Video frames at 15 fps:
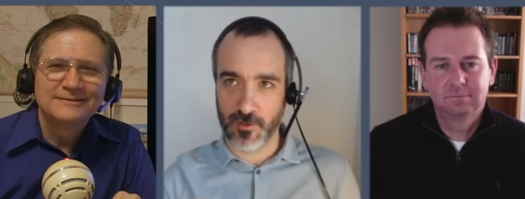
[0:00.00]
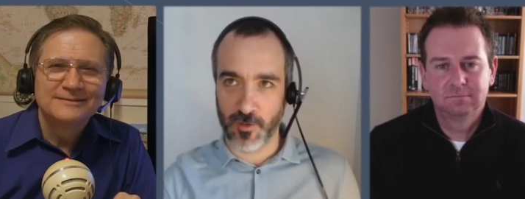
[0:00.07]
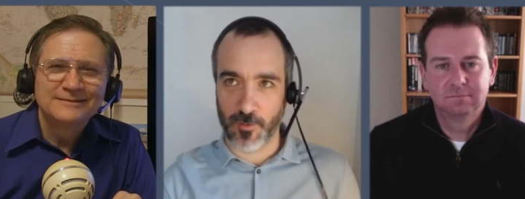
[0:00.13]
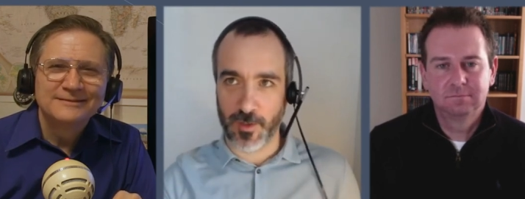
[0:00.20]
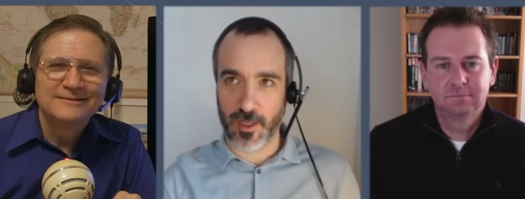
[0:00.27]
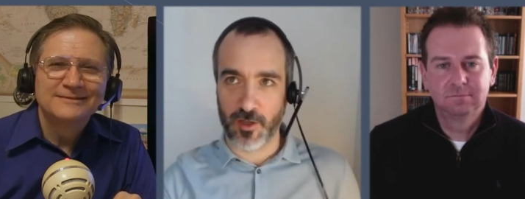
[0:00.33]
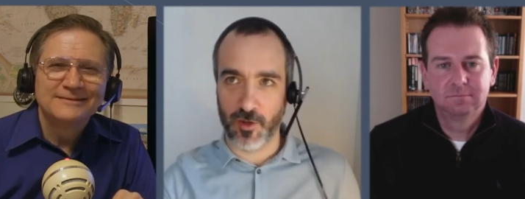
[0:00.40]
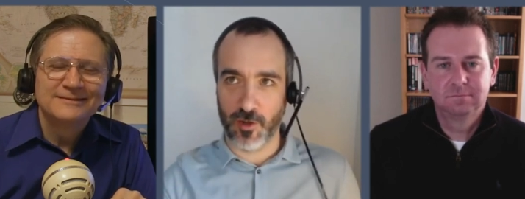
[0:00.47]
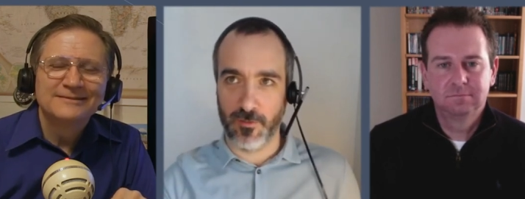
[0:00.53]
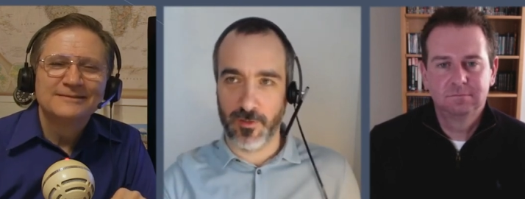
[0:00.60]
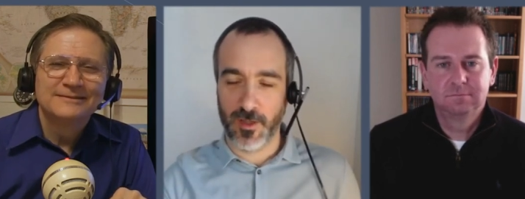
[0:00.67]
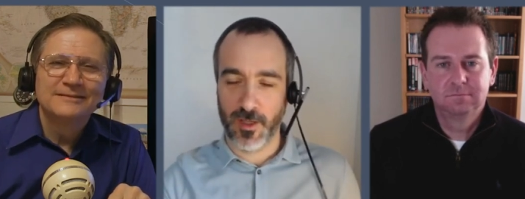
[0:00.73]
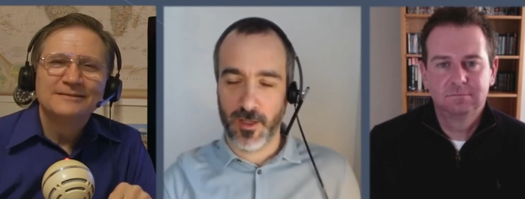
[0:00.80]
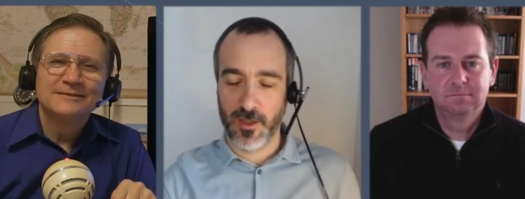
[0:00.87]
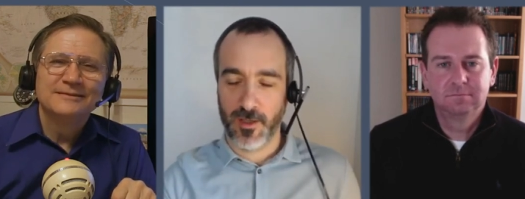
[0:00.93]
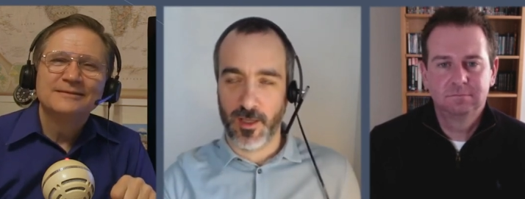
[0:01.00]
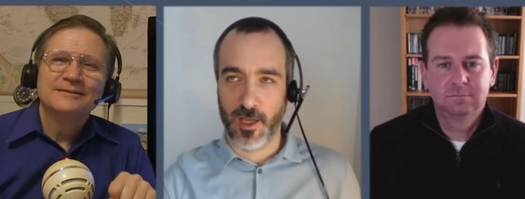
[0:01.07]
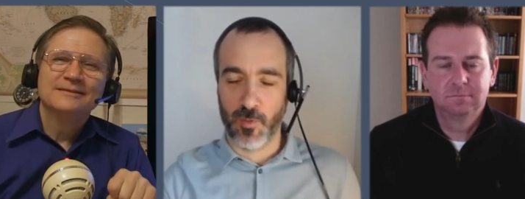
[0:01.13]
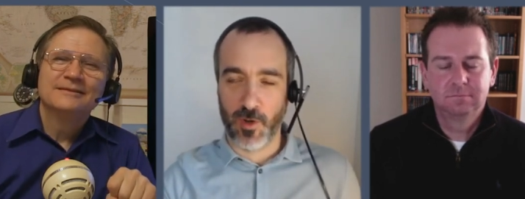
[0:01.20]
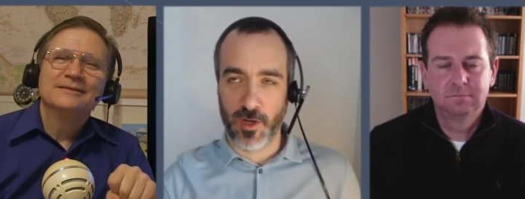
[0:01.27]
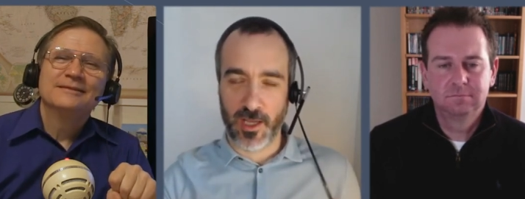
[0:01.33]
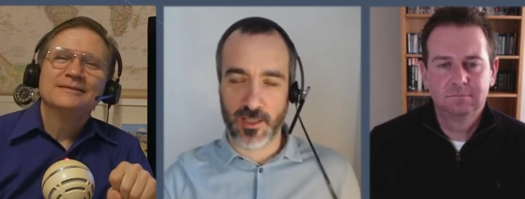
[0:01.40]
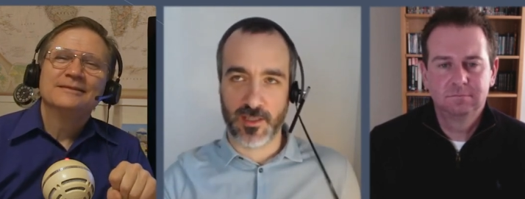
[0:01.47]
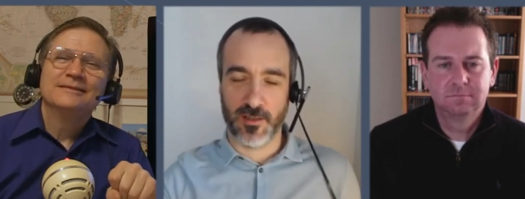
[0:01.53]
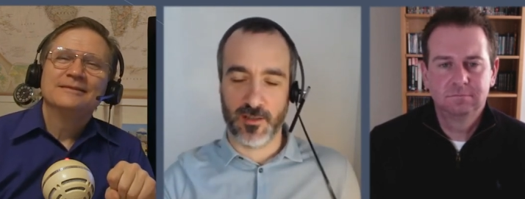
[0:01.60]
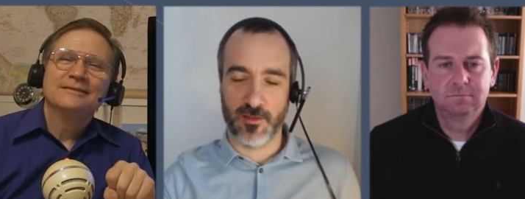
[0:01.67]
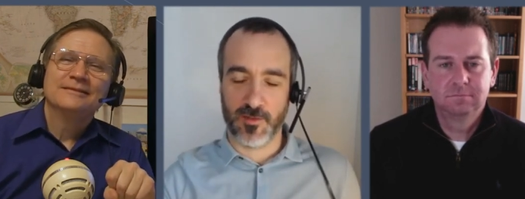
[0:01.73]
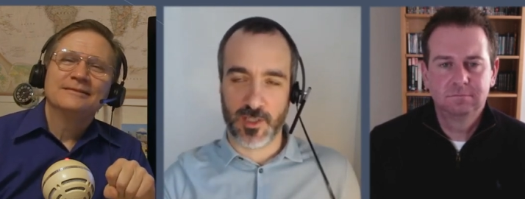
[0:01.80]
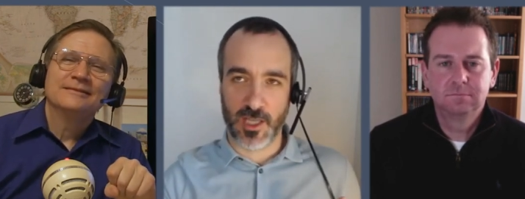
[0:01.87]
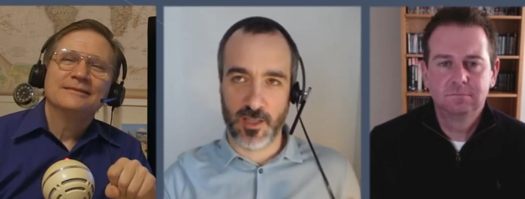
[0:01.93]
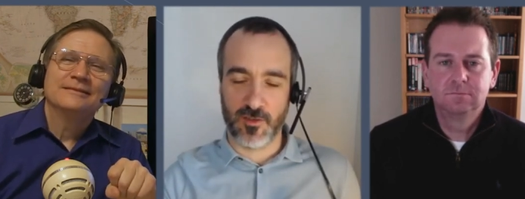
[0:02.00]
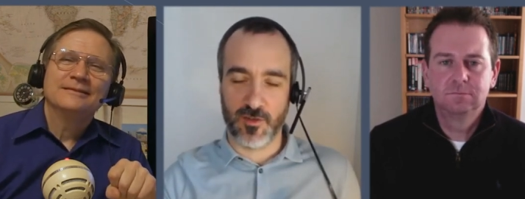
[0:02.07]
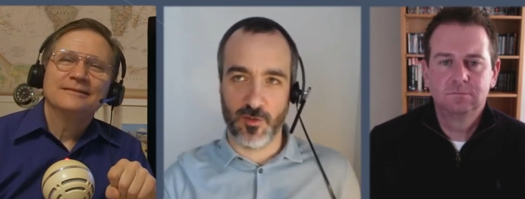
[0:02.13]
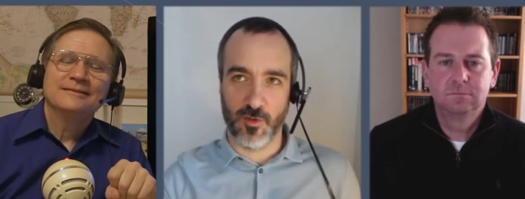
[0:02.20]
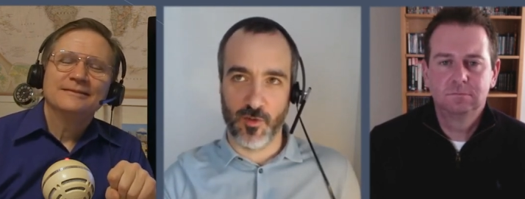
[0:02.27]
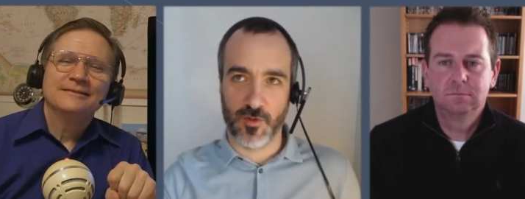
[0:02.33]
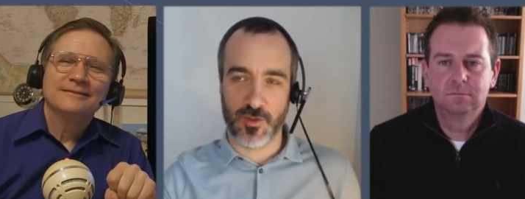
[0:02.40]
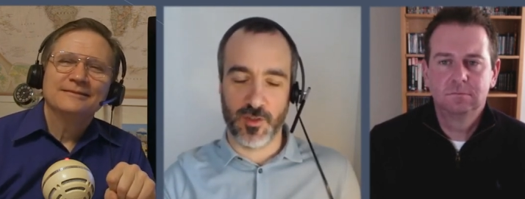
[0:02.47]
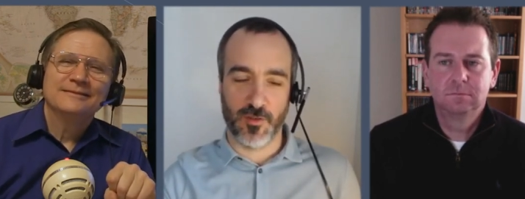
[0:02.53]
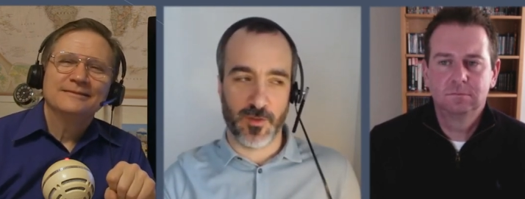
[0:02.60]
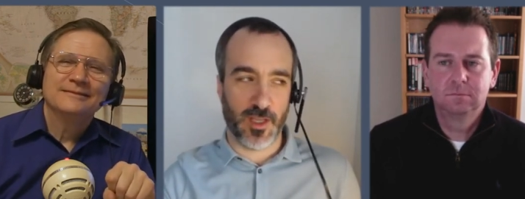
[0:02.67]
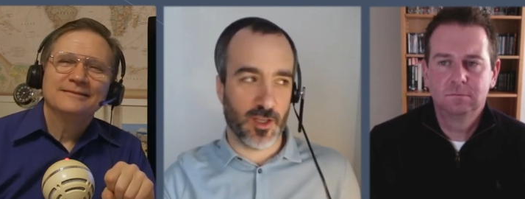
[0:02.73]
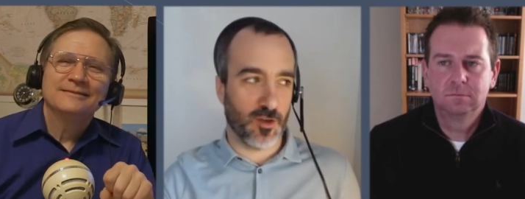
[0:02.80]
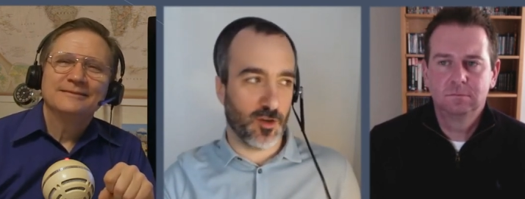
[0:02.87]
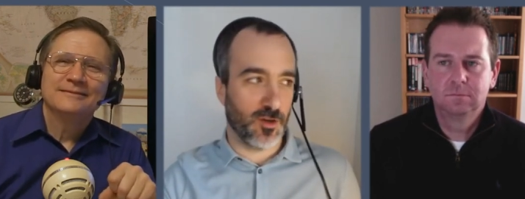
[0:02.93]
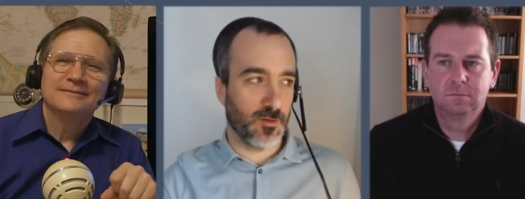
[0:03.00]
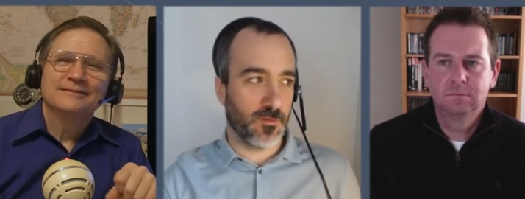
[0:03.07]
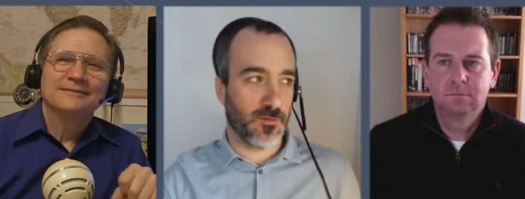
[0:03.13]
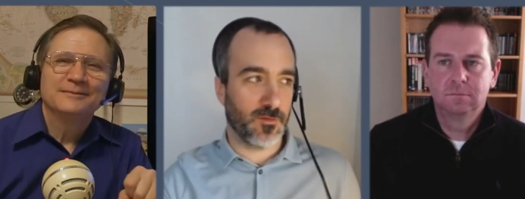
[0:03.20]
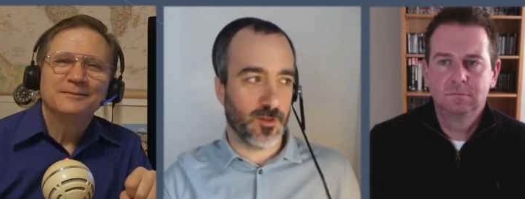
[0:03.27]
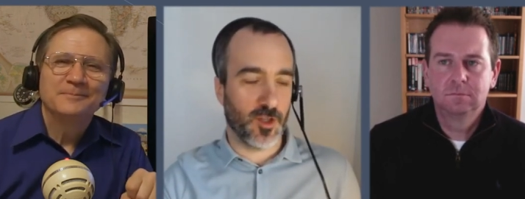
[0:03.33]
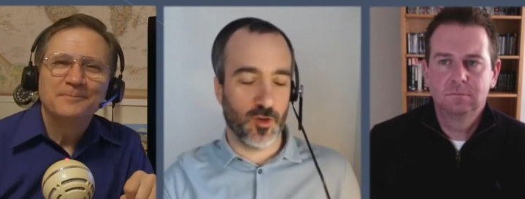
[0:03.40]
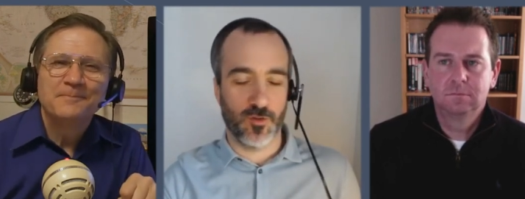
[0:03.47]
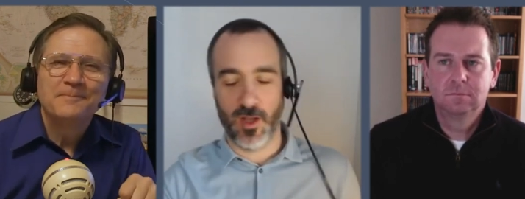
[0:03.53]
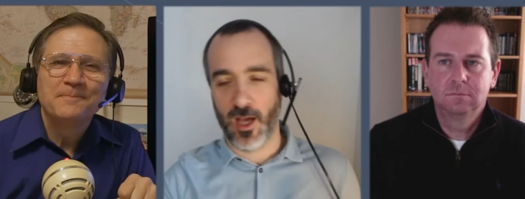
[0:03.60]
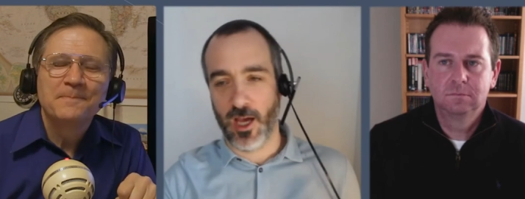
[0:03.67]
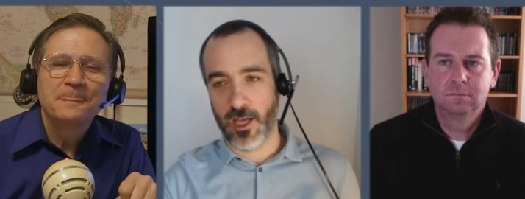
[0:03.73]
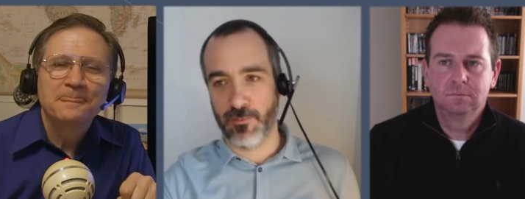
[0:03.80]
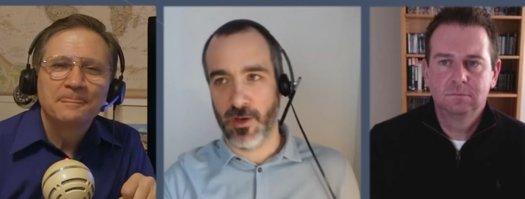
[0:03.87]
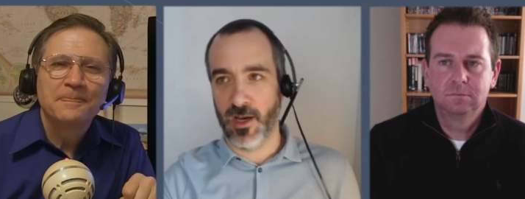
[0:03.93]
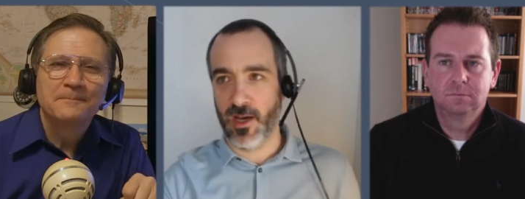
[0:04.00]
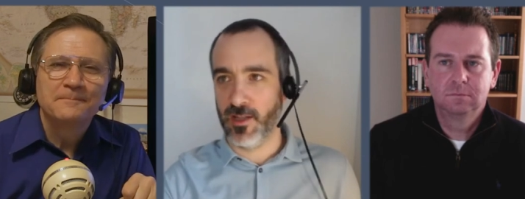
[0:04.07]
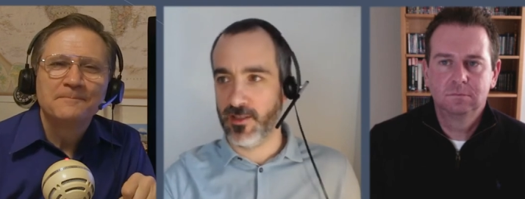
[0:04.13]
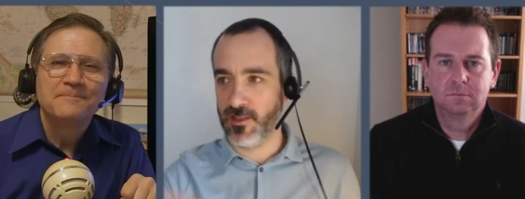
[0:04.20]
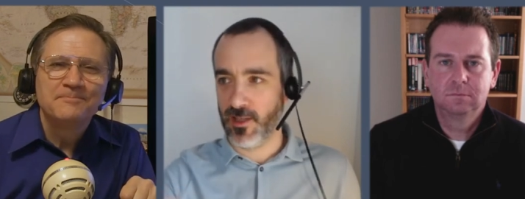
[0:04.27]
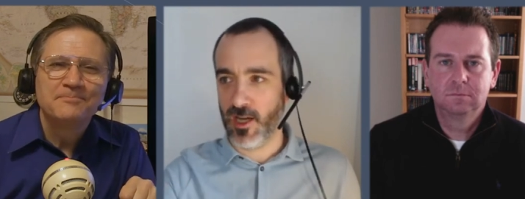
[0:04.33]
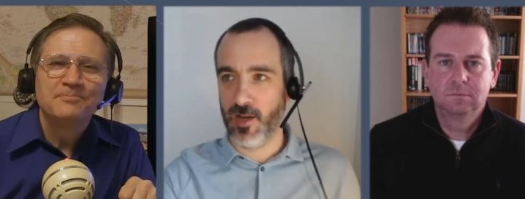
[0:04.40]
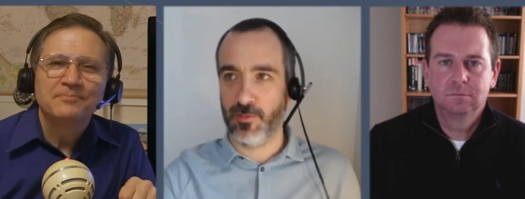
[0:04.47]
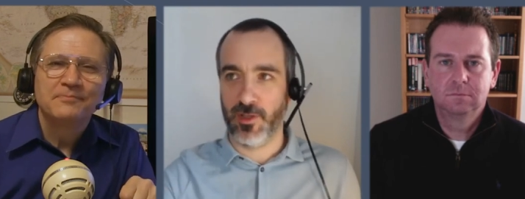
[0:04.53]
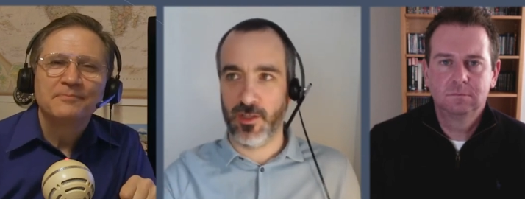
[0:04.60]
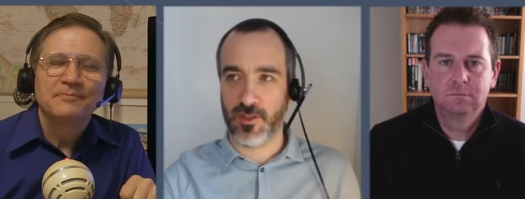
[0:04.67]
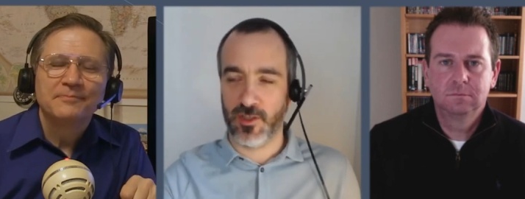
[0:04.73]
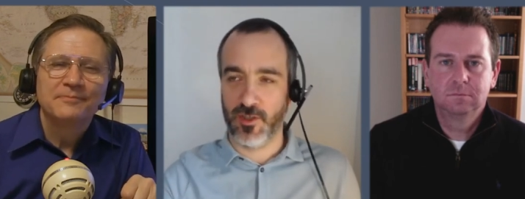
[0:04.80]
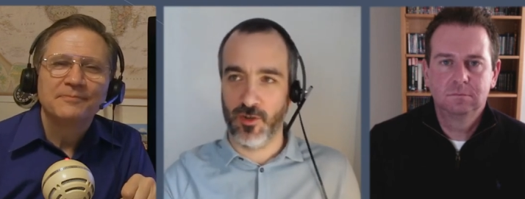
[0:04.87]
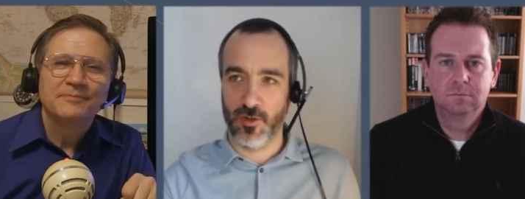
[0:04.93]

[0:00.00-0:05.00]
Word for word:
Speaker 1: They'll think of, and when I say tools, they'll think of iPads, tablets,